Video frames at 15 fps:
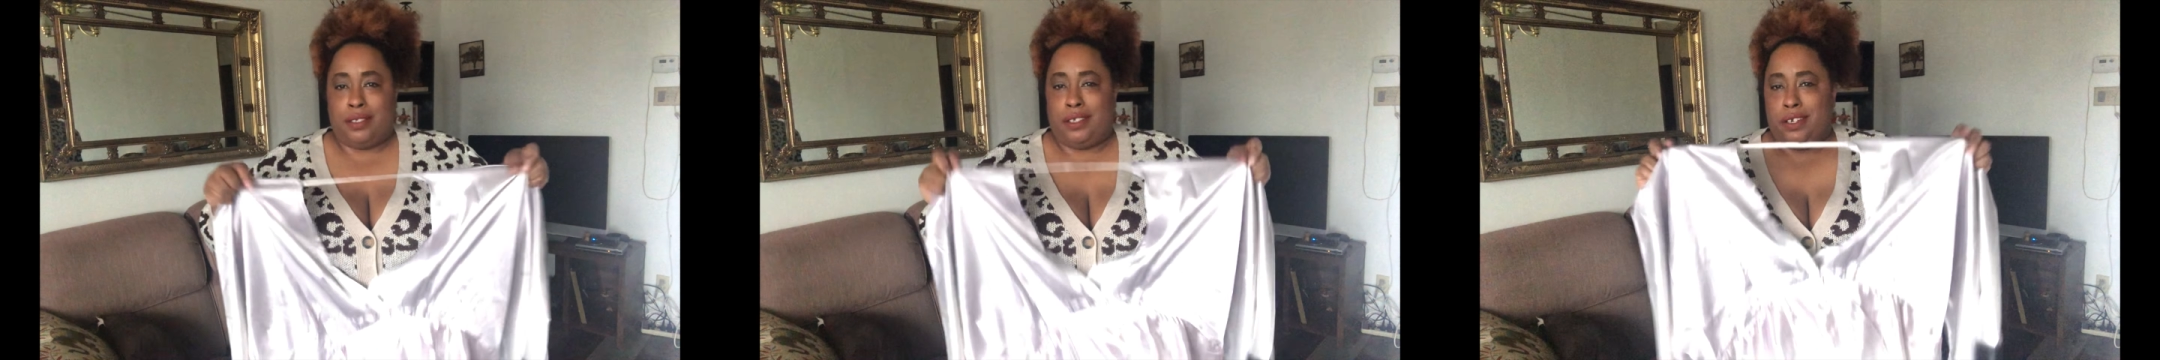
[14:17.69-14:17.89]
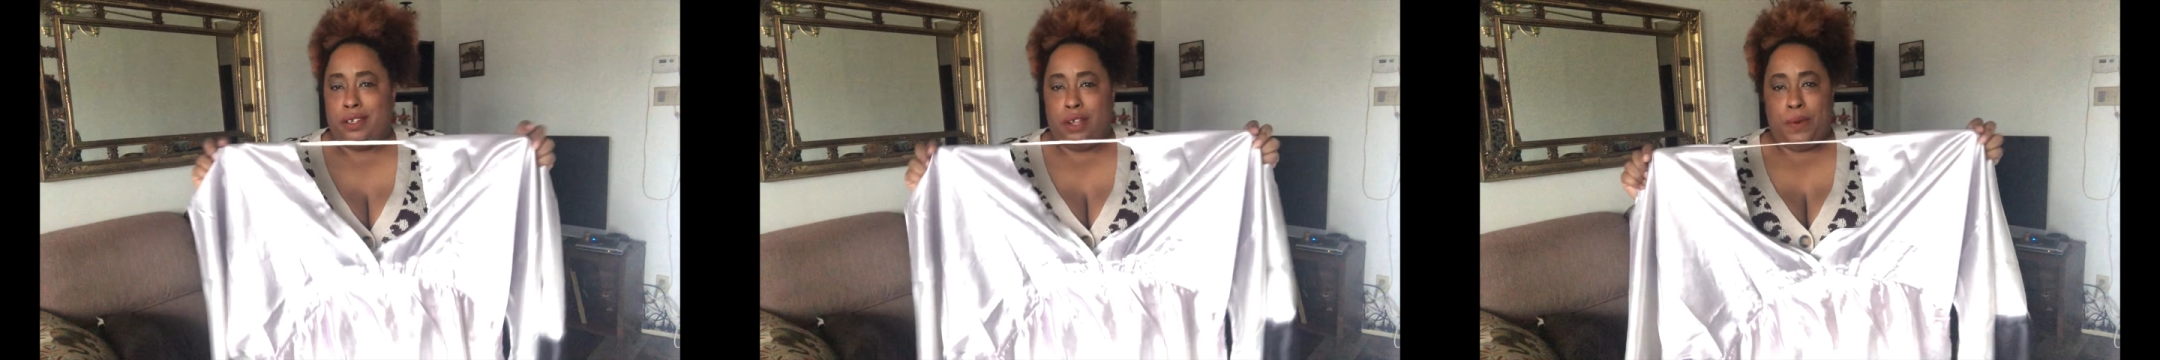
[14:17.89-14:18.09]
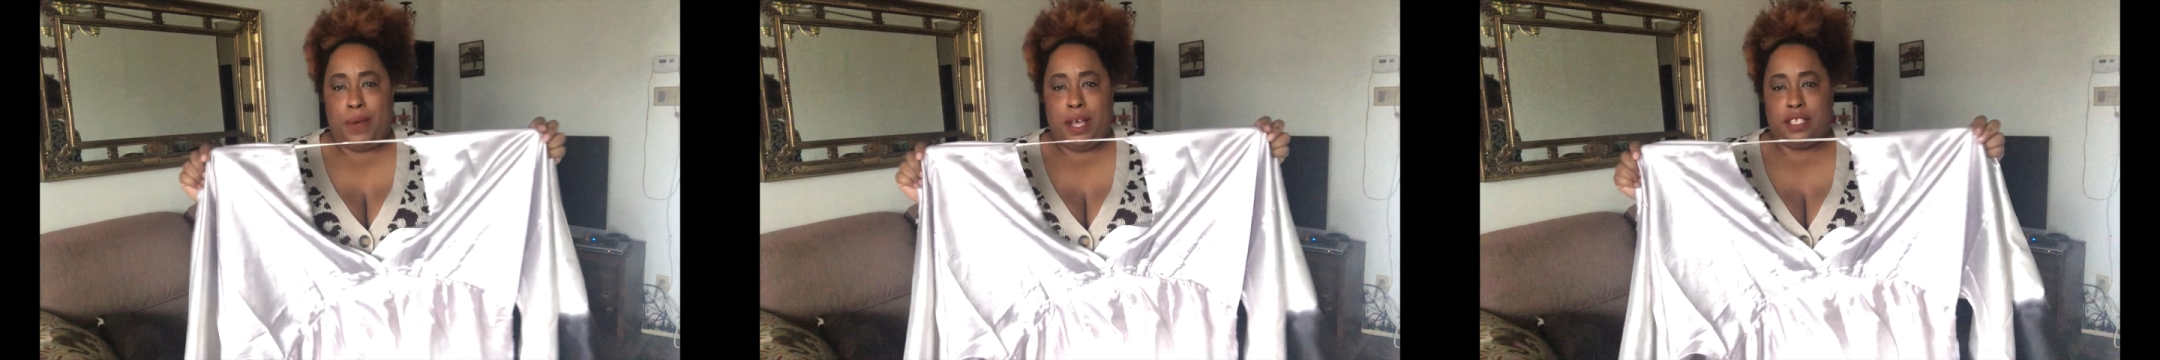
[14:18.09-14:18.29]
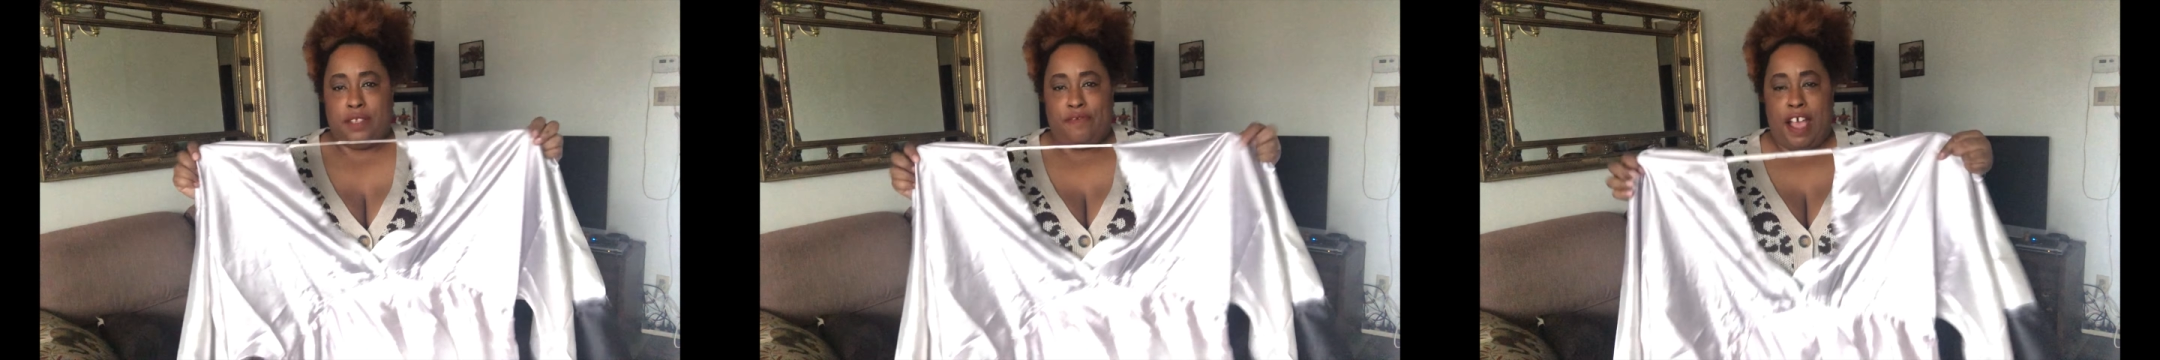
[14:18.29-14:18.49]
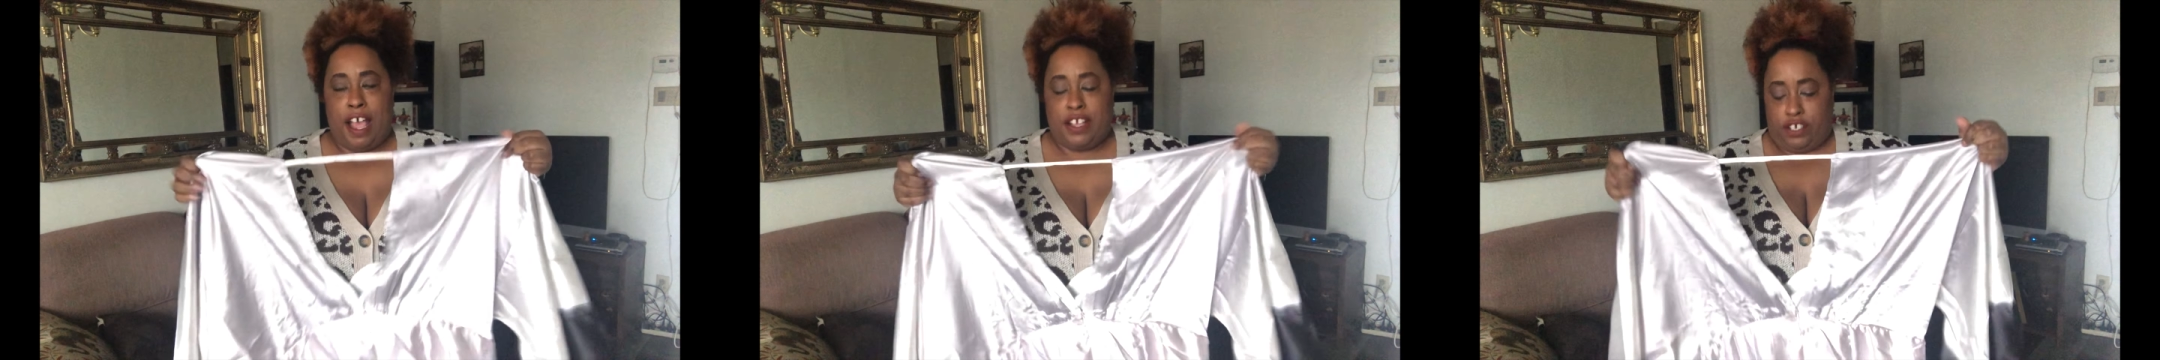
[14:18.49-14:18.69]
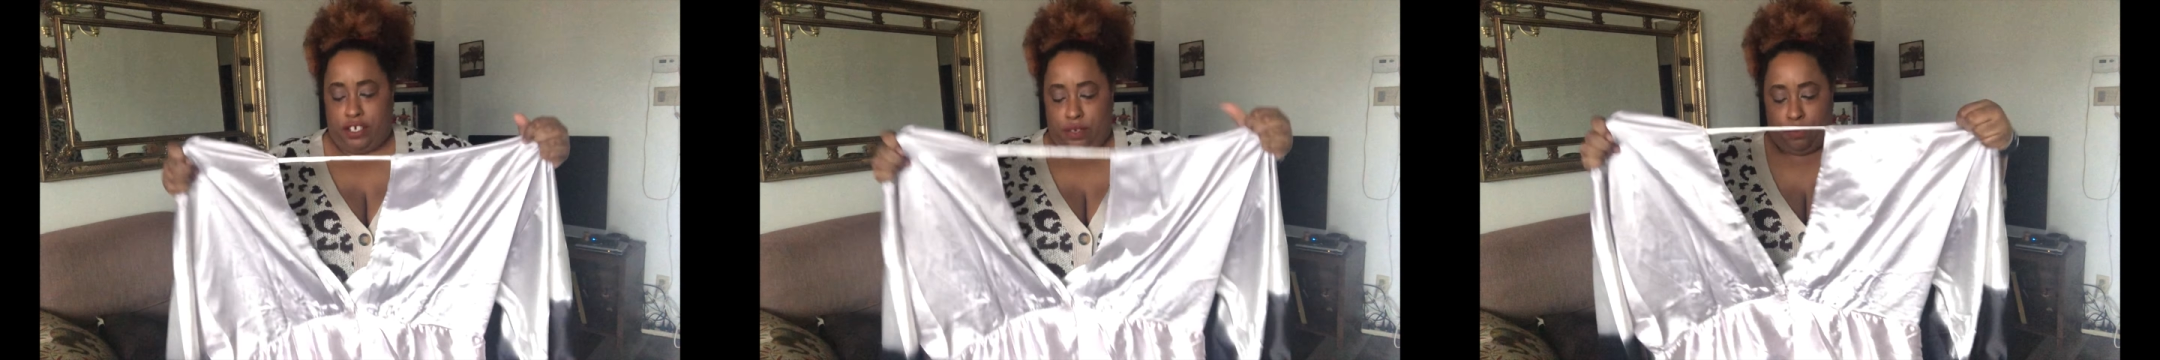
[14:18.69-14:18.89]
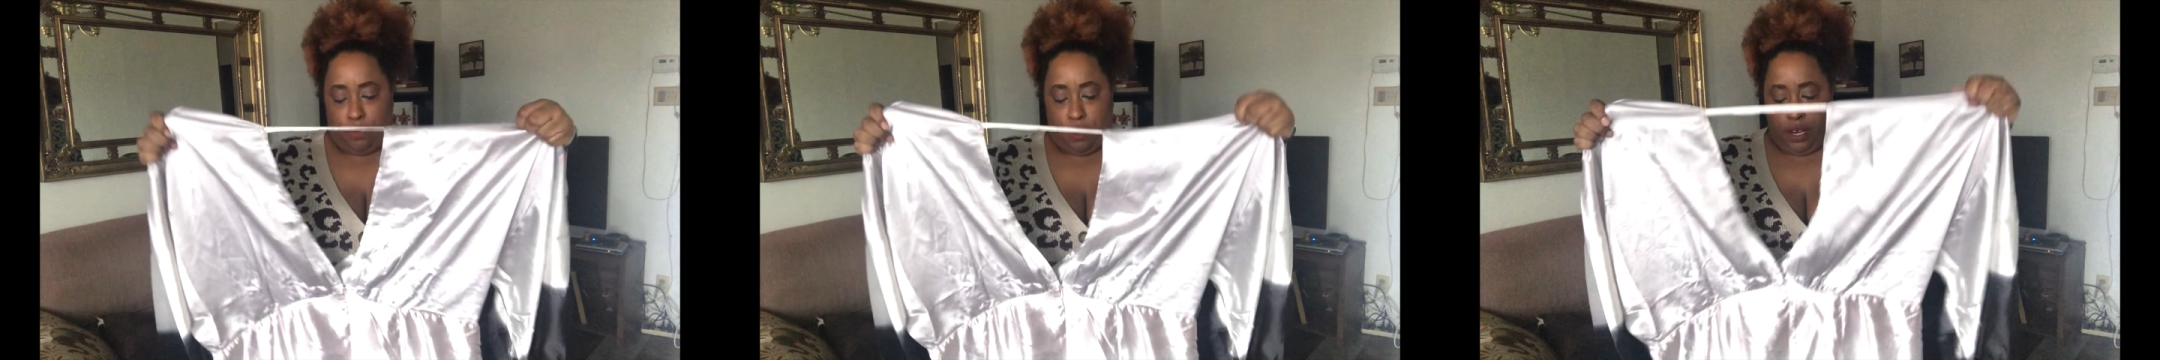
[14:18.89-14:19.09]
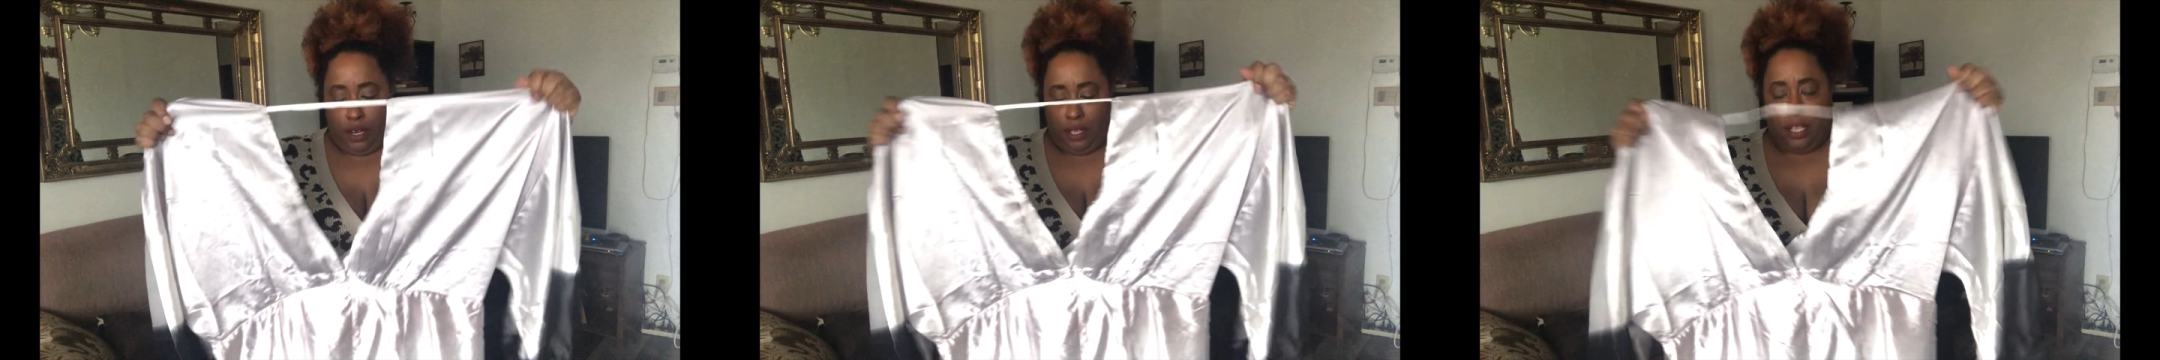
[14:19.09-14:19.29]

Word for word: You know us. Fashion work.